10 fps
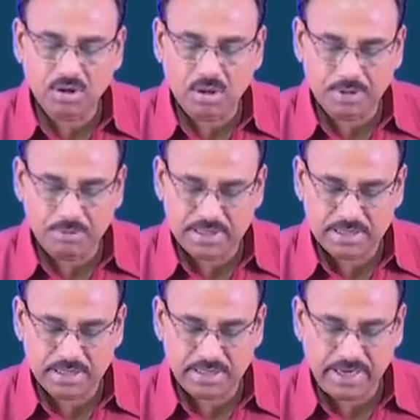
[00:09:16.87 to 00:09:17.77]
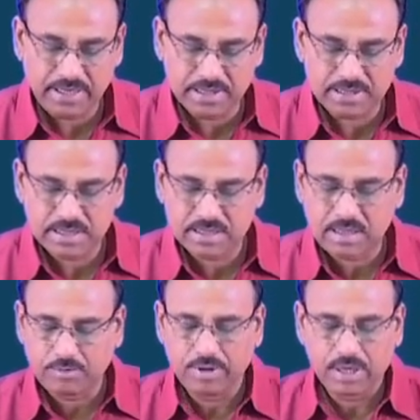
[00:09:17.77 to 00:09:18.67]
optimization techniques, is
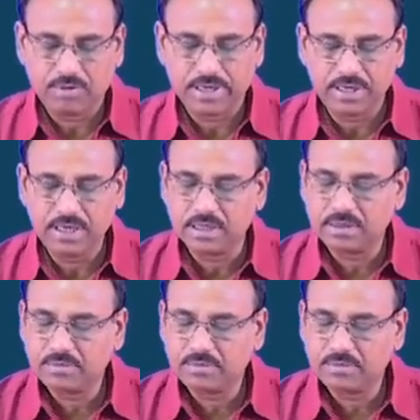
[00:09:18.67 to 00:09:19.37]
somewhere over here.